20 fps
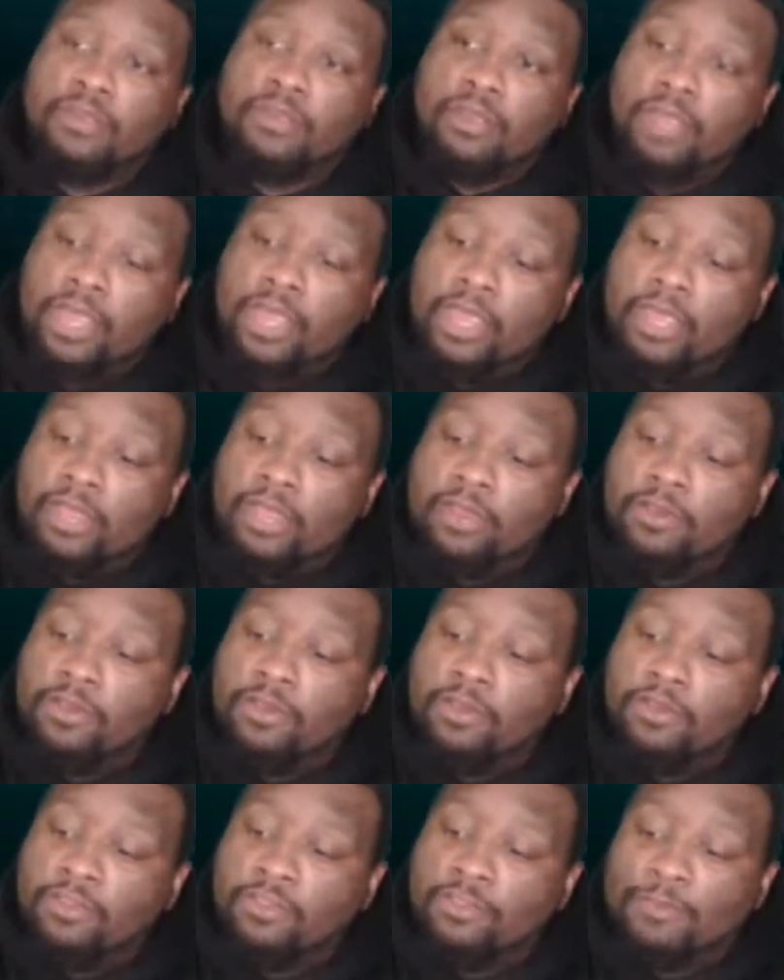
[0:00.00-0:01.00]
And you
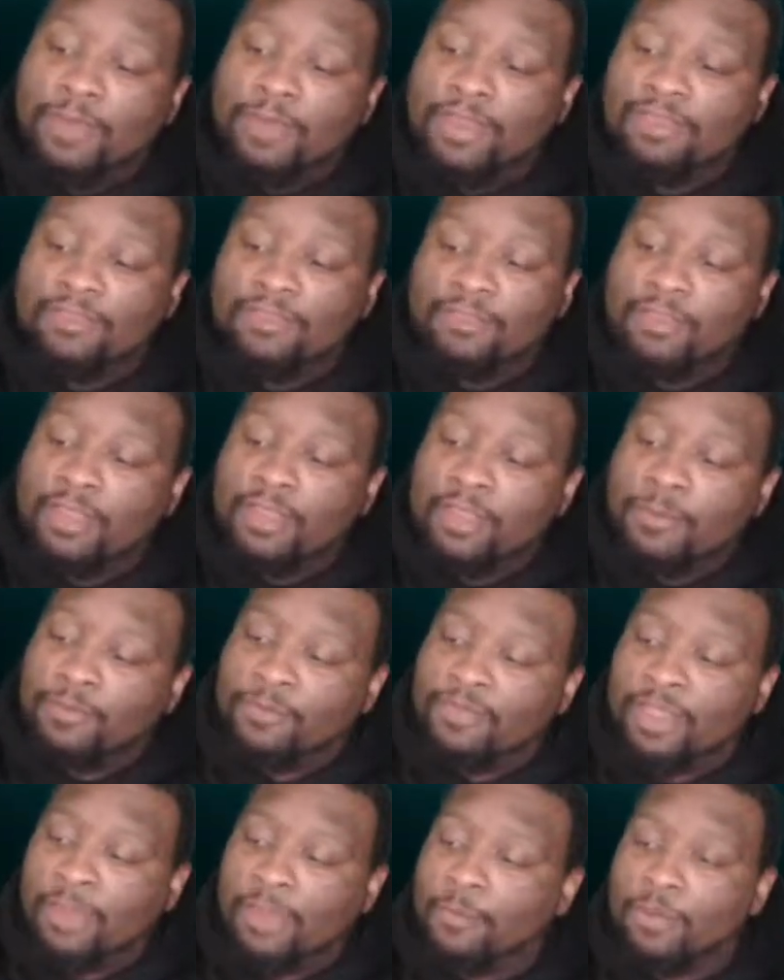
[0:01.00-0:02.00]
know, just basically him
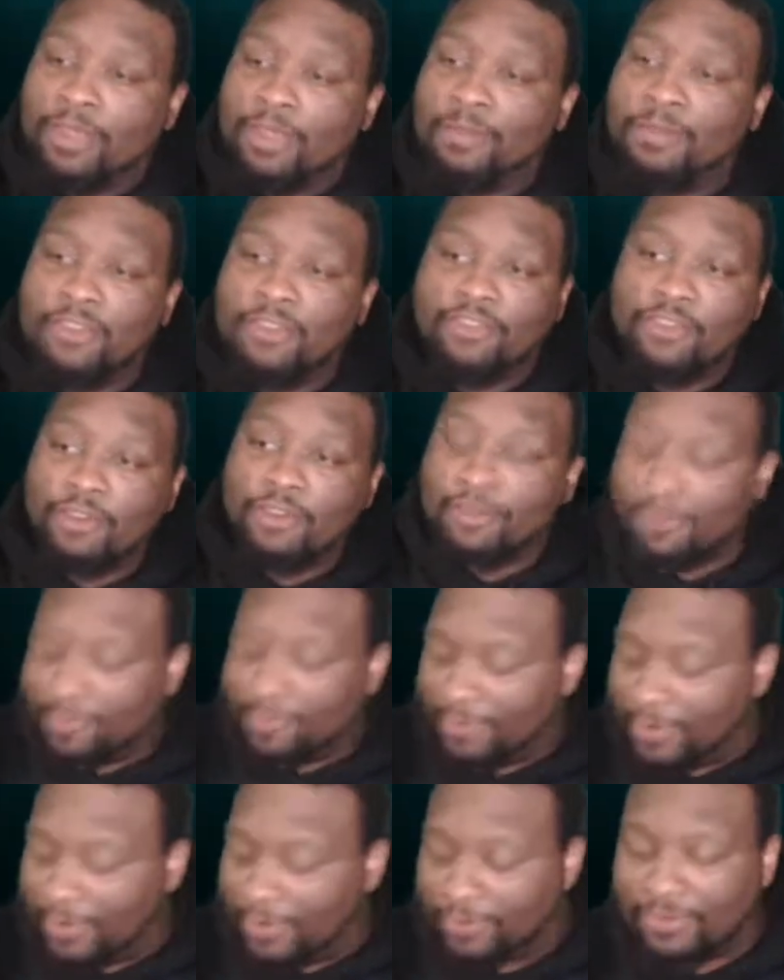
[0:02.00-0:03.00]
saying "Welcome to Gerald's
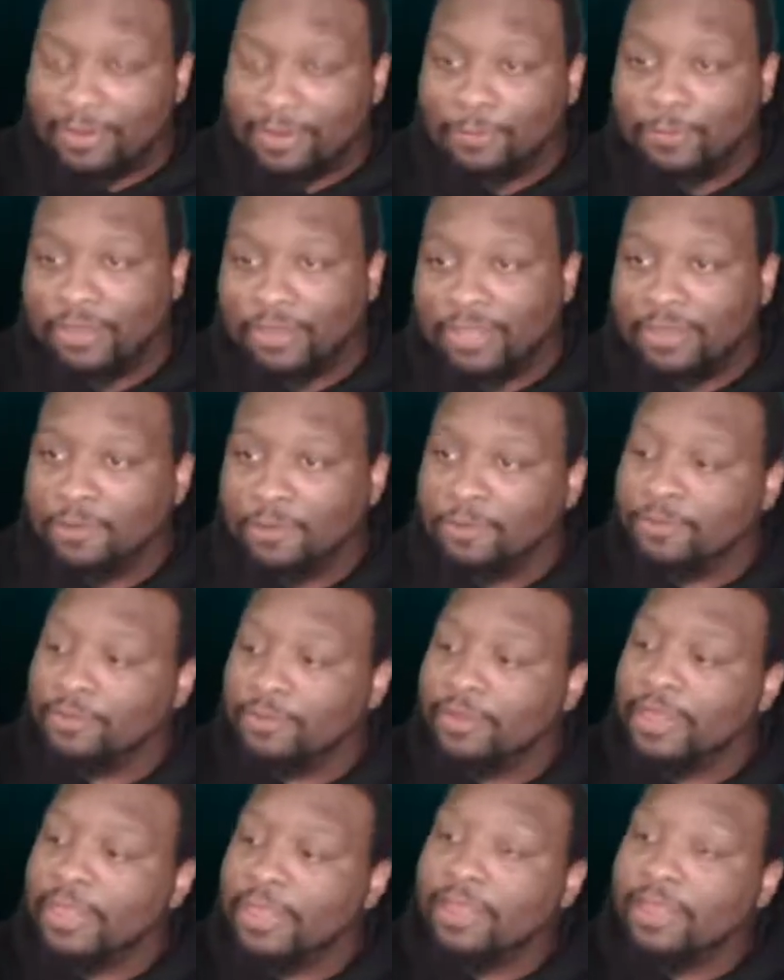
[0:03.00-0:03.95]
Field," something really cool.